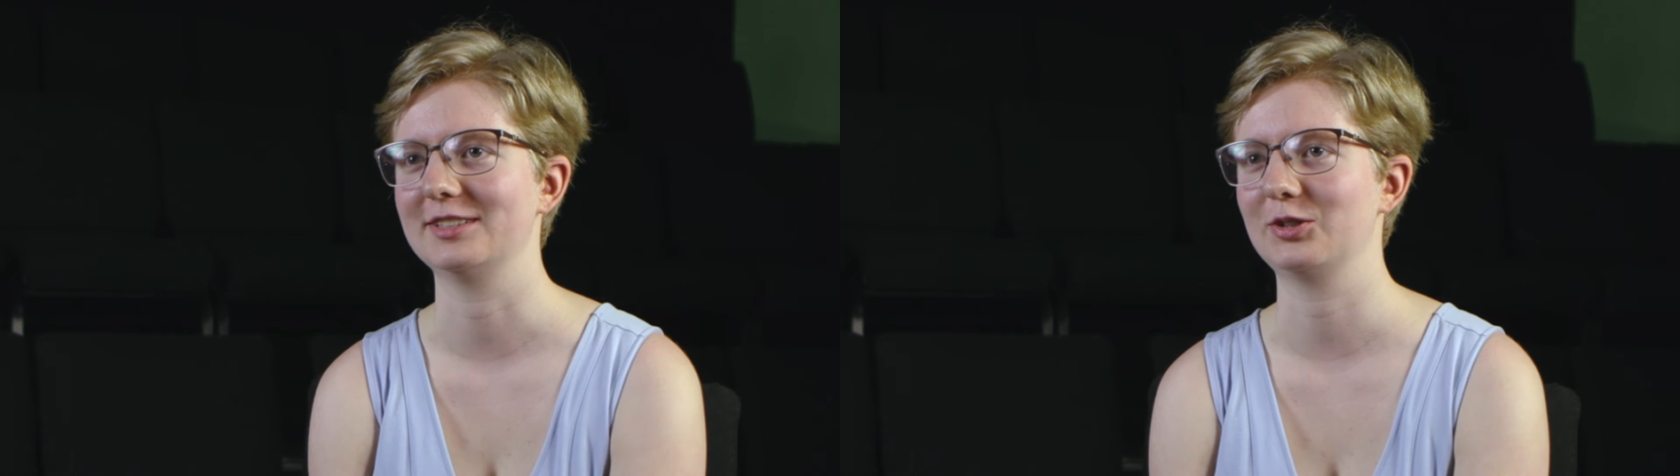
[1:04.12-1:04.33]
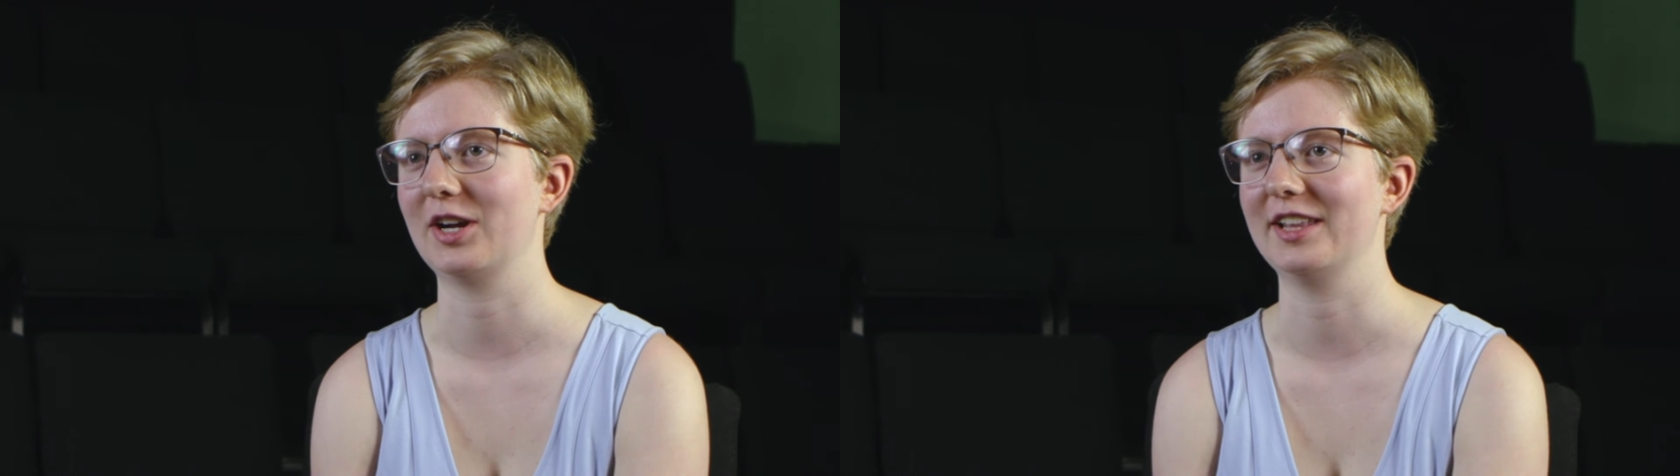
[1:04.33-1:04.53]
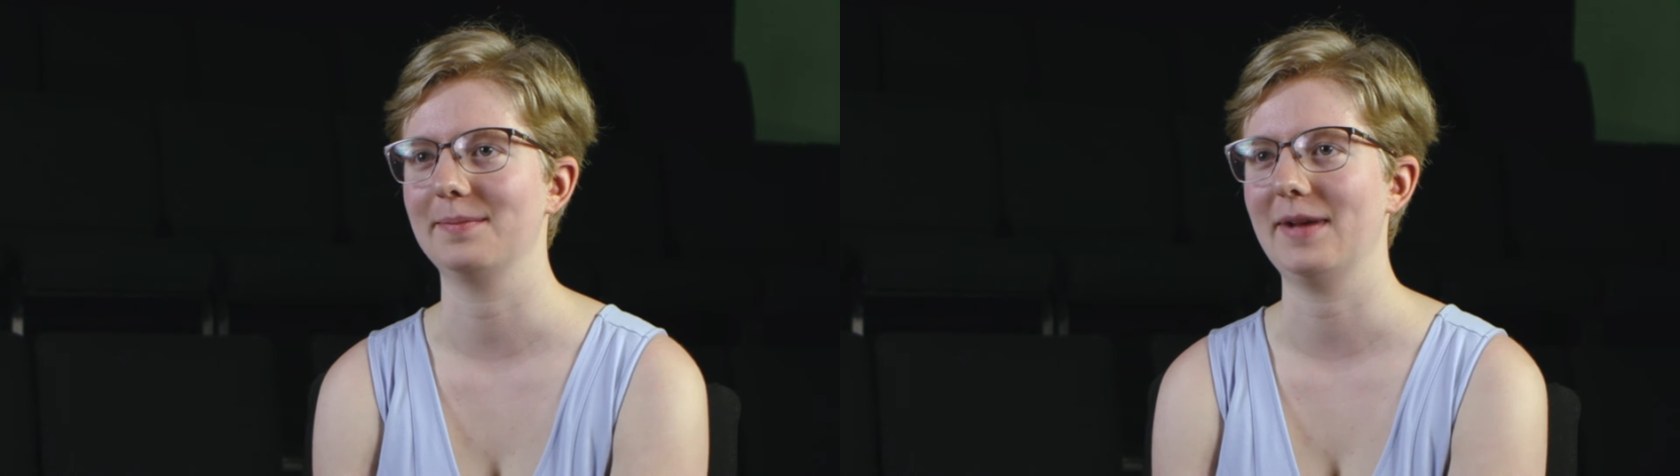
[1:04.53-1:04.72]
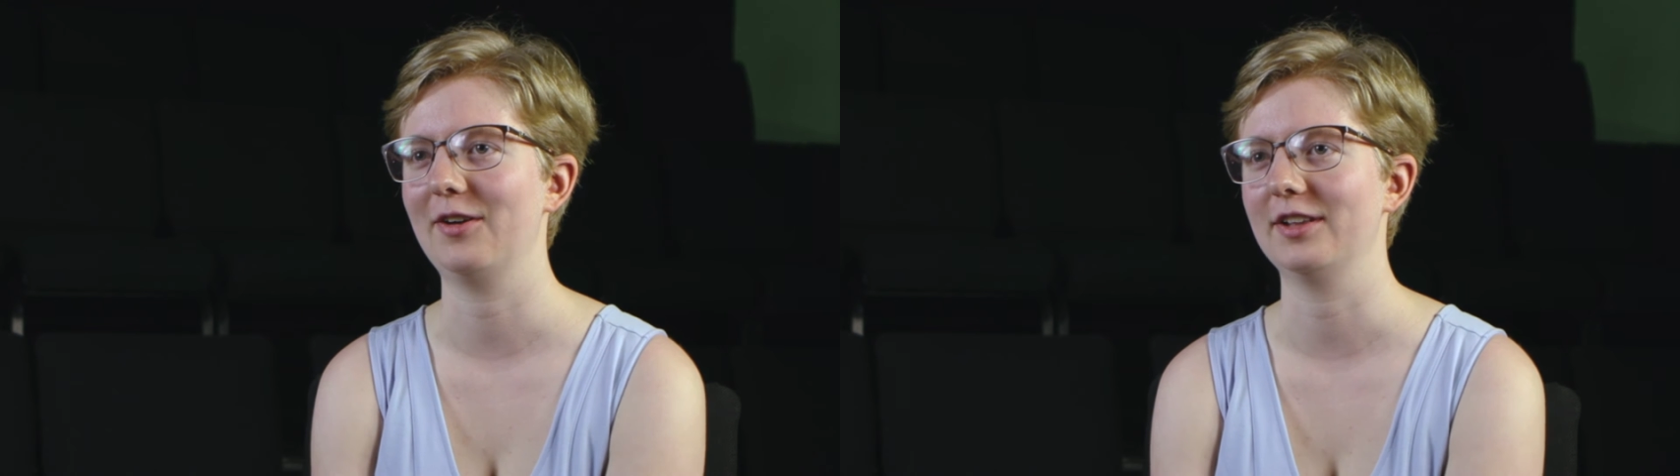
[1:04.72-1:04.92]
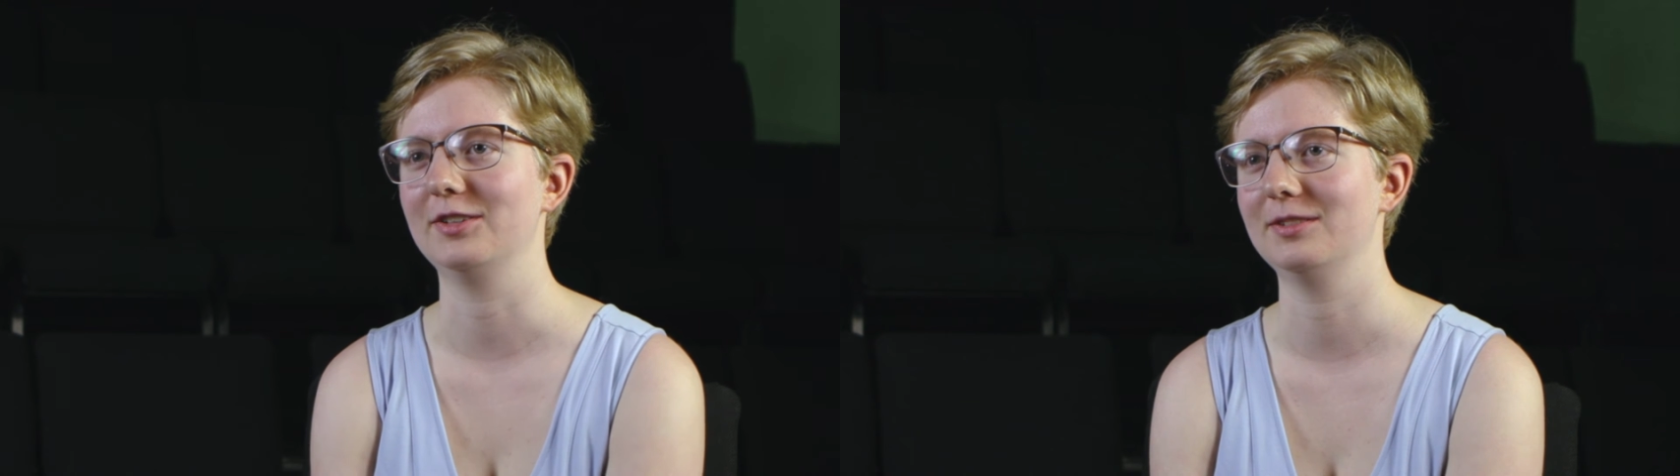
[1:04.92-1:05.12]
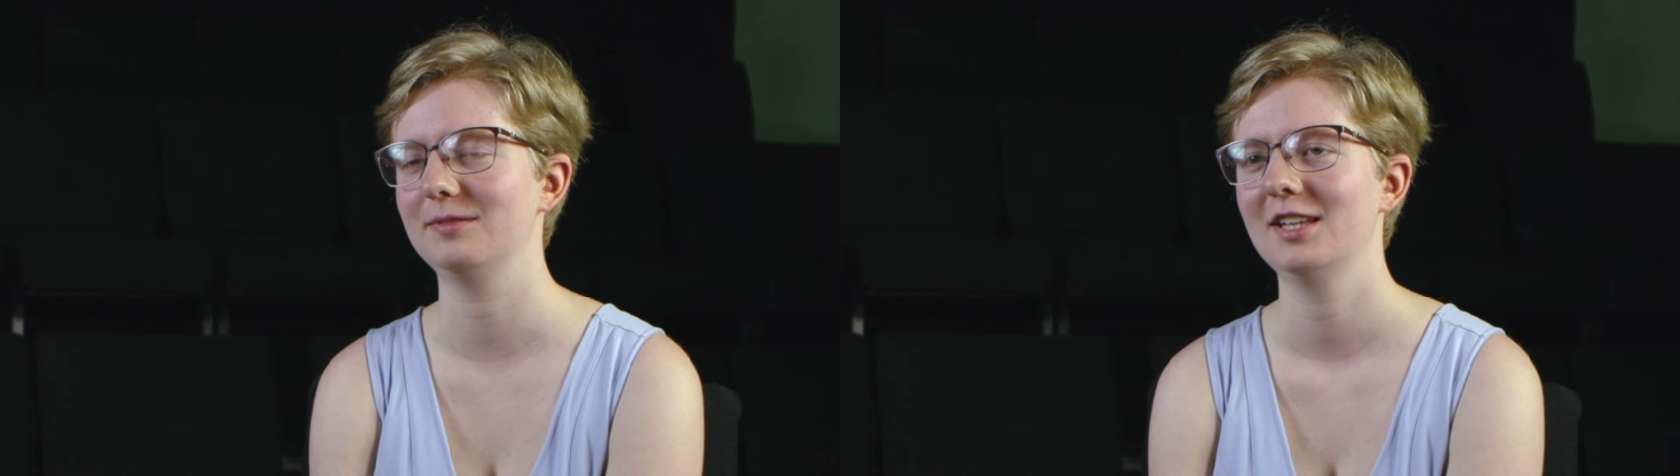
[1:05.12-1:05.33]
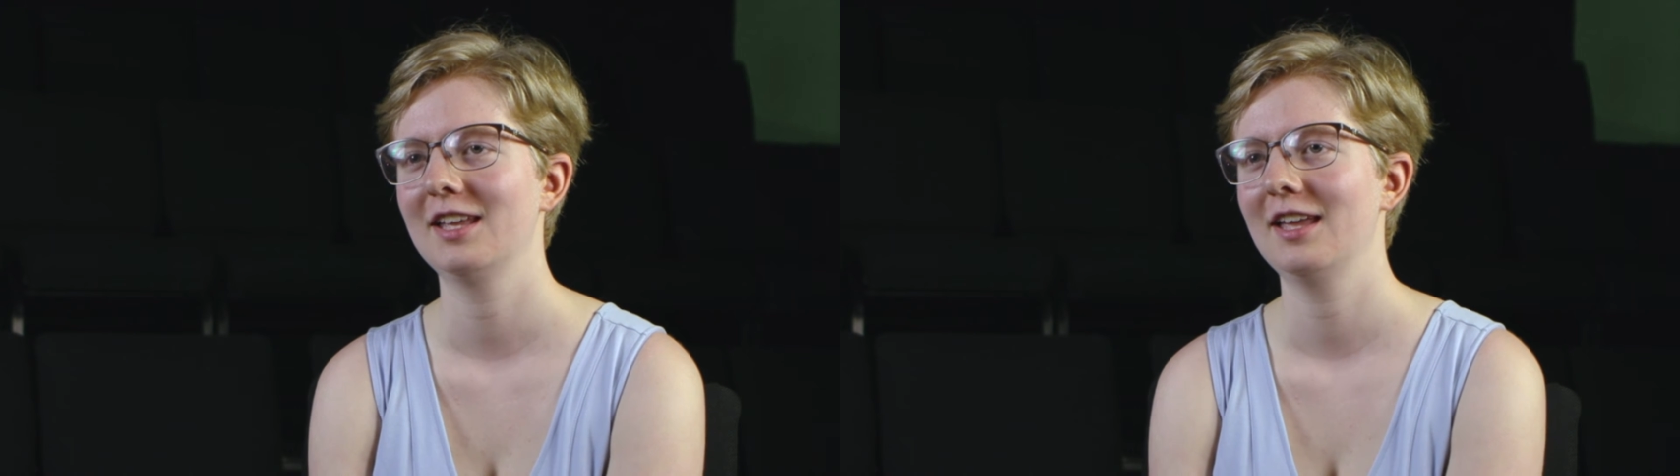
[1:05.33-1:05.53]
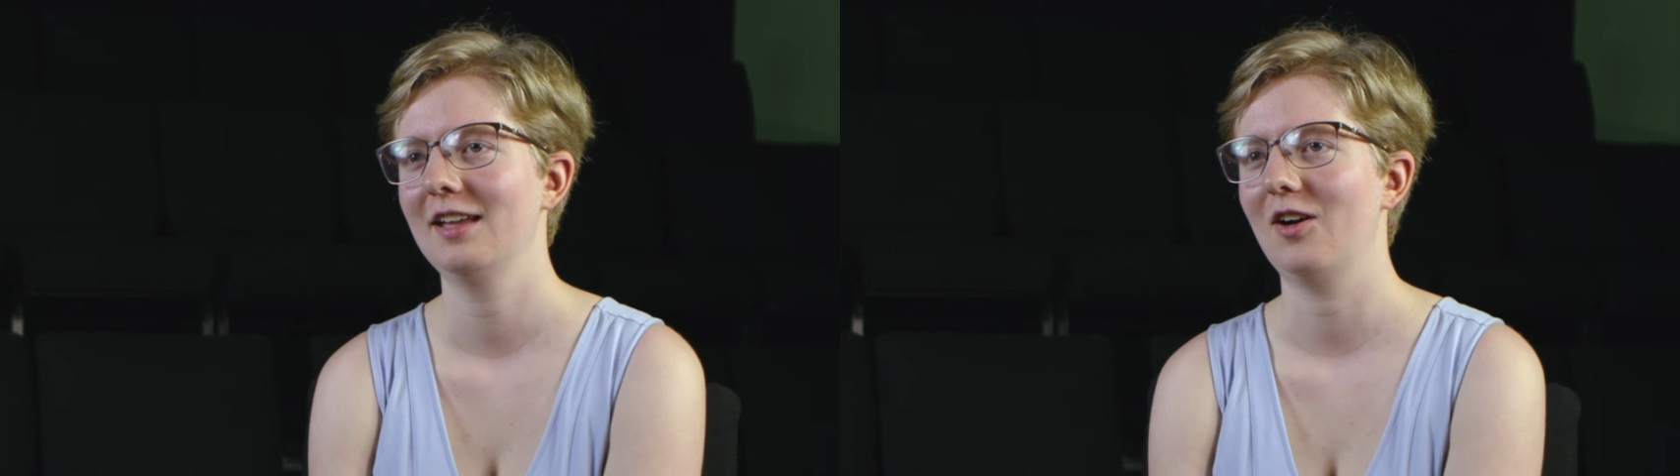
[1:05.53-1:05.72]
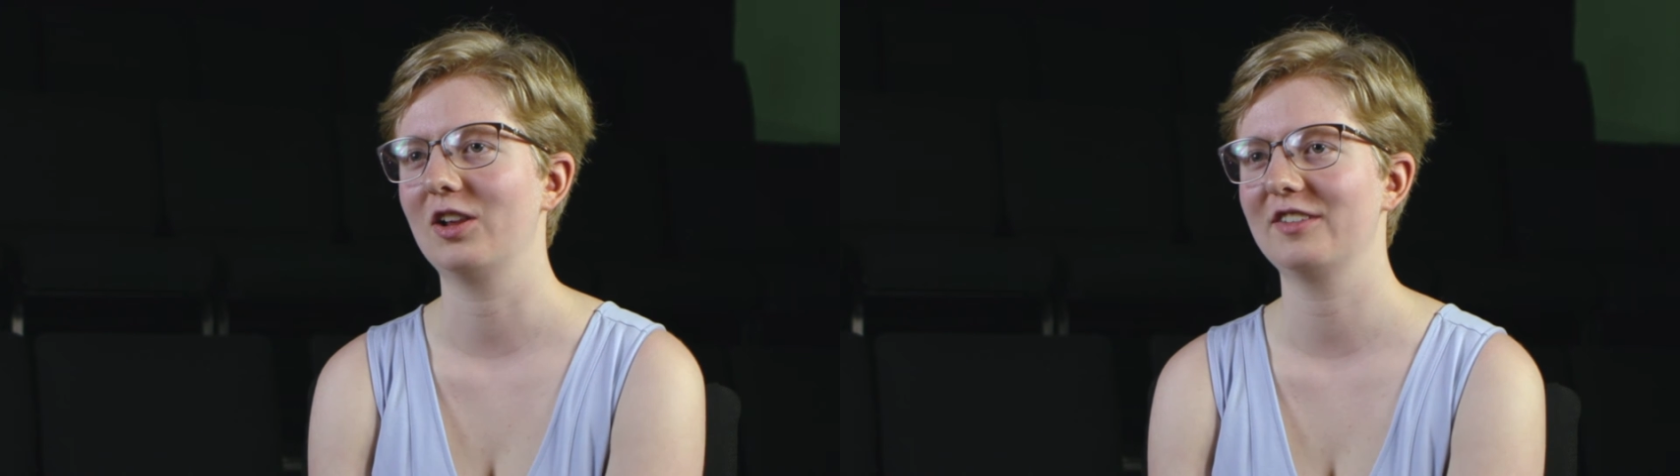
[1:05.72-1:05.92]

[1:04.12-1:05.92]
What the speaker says: and tried them out, and